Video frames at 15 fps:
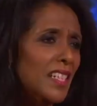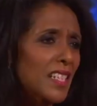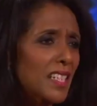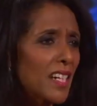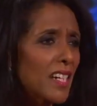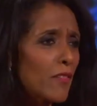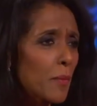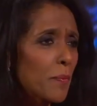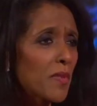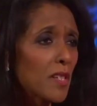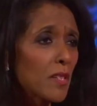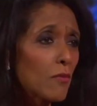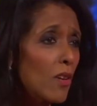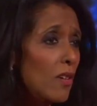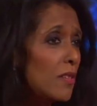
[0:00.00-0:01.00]
They tear up the
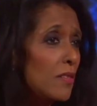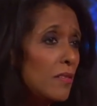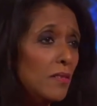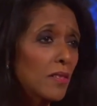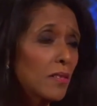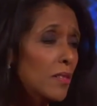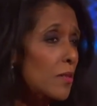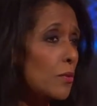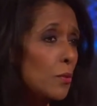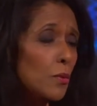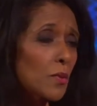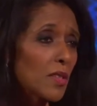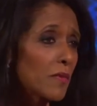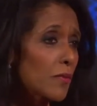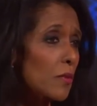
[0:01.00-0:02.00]
Iran
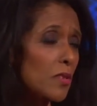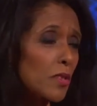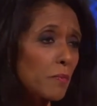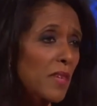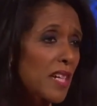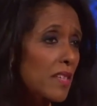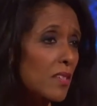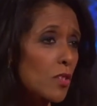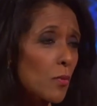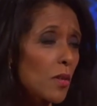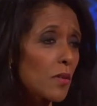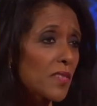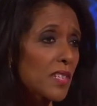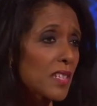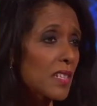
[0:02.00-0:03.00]
Accord. They've got to May the
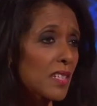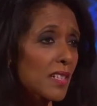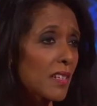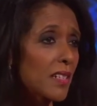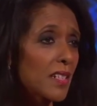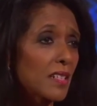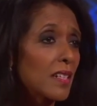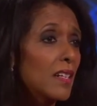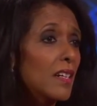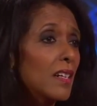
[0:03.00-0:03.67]
12th to decide.